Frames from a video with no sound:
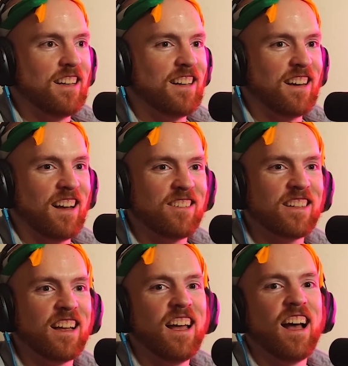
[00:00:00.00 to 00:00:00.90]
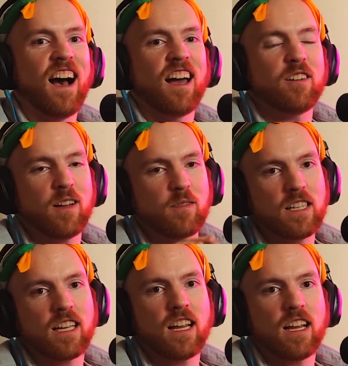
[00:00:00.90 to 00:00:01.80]
I don't have
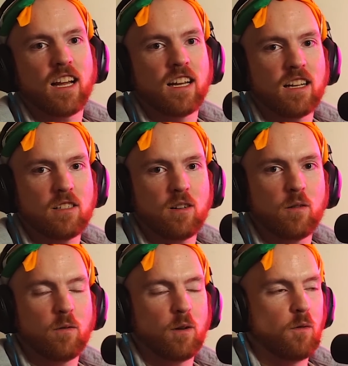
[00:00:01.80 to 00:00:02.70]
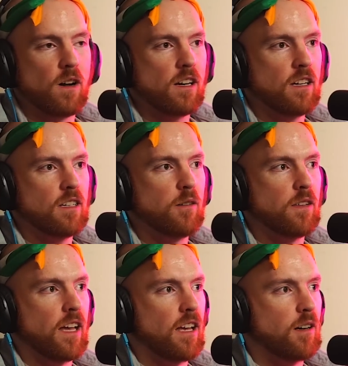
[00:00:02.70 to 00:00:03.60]
anything against you if you want to do
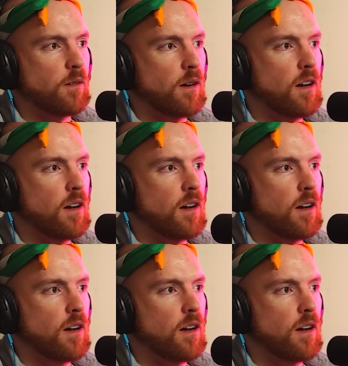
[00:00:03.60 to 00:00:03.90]
that or whatever.